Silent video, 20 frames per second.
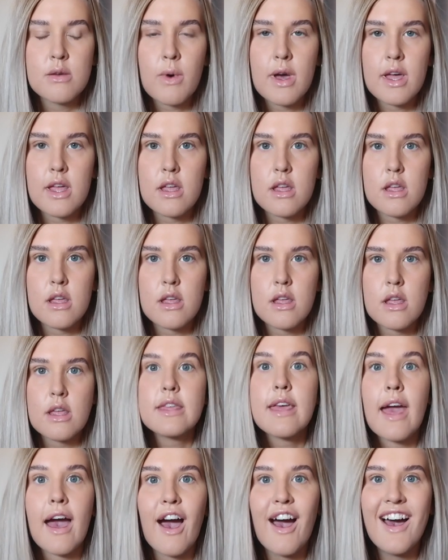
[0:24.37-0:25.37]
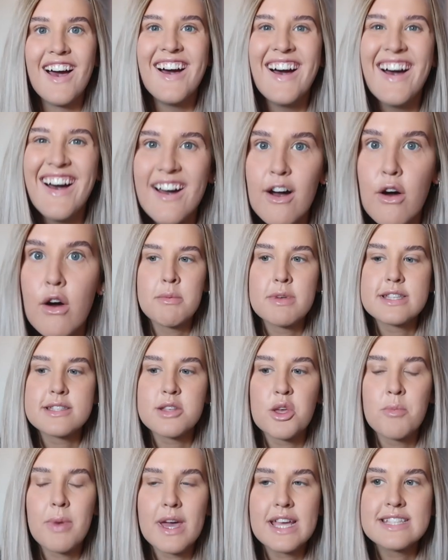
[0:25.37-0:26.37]
Wait, yeah.
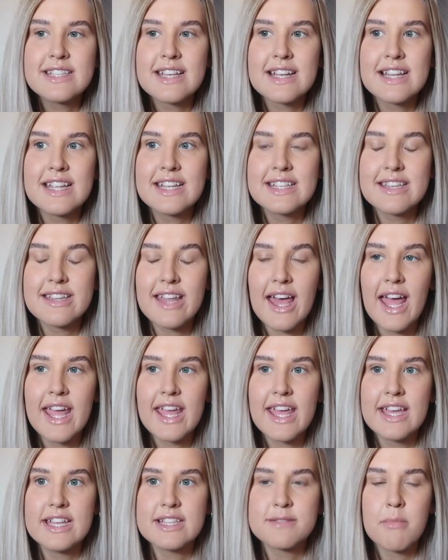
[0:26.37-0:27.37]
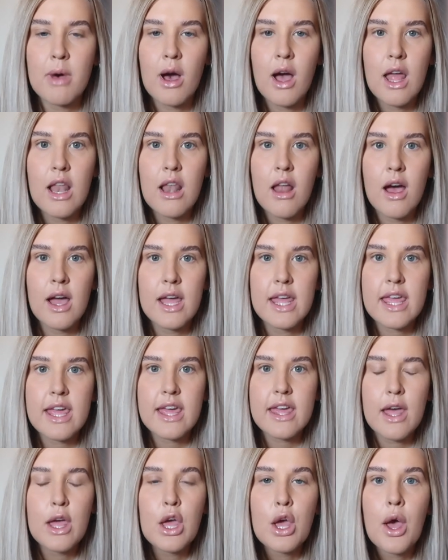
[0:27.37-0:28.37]
So basically today is my
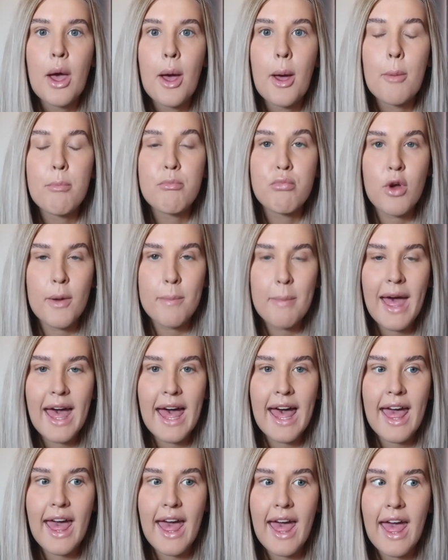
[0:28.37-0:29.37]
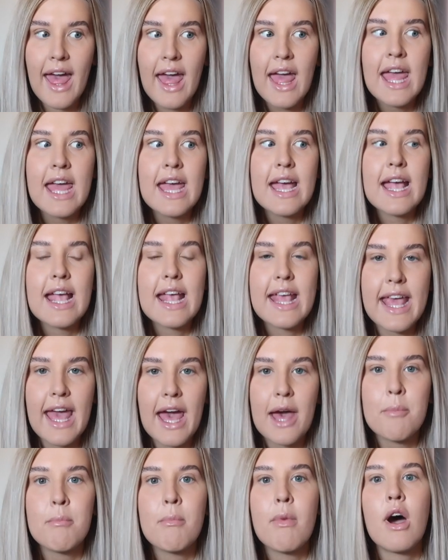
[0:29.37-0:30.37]
like prepare,
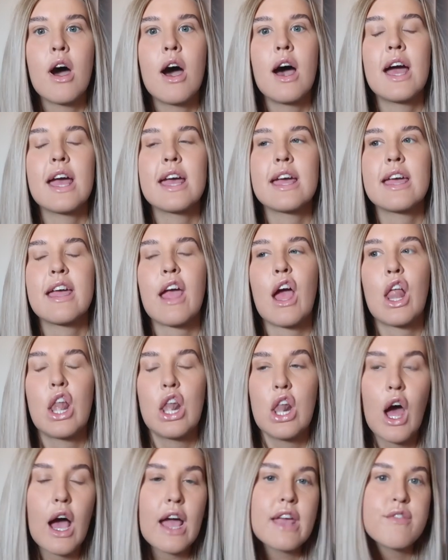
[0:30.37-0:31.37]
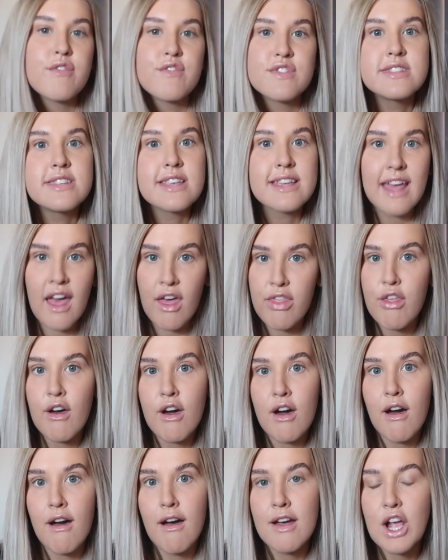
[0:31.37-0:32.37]
get my life
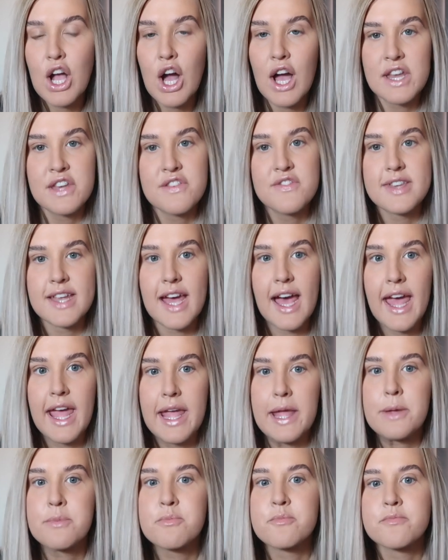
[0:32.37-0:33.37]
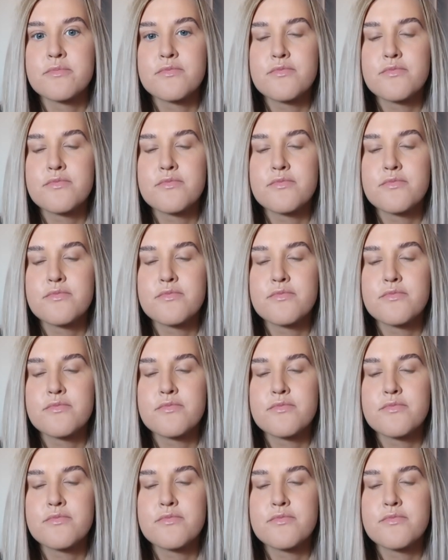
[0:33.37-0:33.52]
together kind of day.